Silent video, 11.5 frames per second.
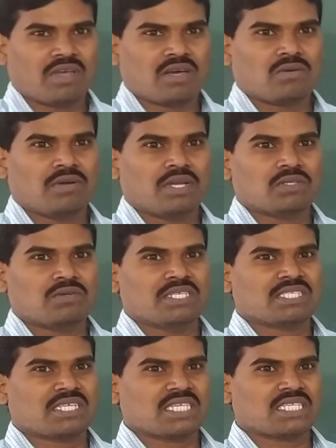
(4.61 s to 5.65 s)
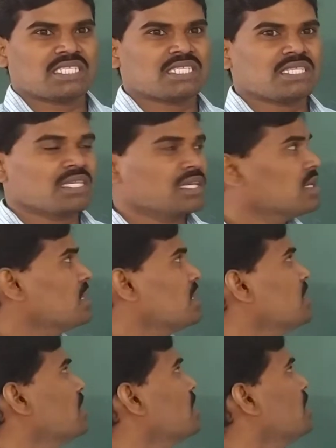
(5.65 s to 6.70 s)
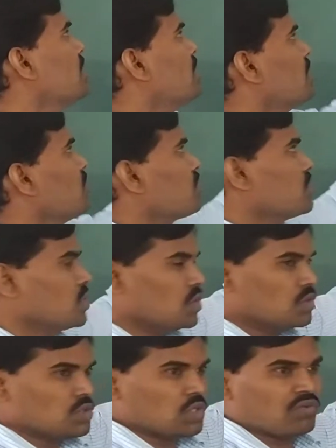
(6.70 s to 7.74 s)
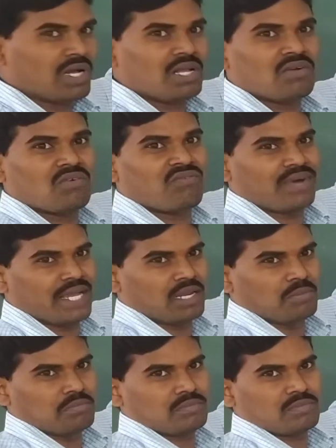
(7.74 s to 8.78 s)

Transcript: we are going to discuss Protozoa phylum.